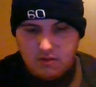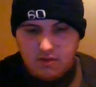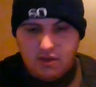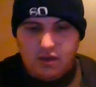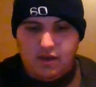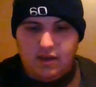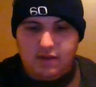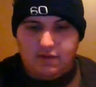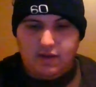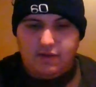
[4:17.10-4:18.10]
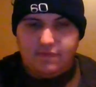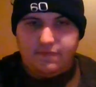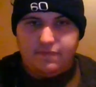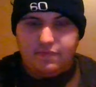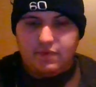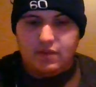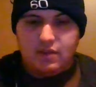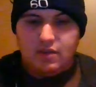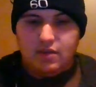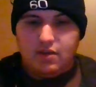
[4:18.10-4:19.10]
All right, okay.
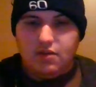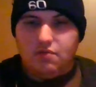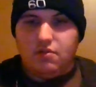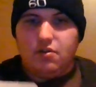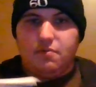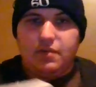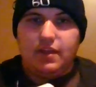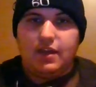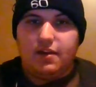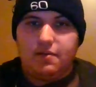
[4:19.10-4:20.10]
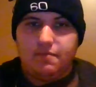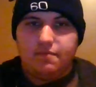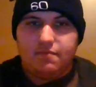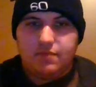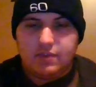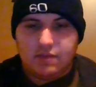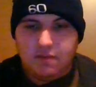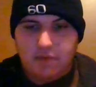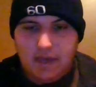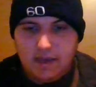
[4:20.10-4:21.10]
We'll open that up. It's on the
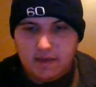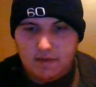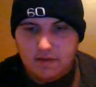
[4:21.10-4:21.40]
back.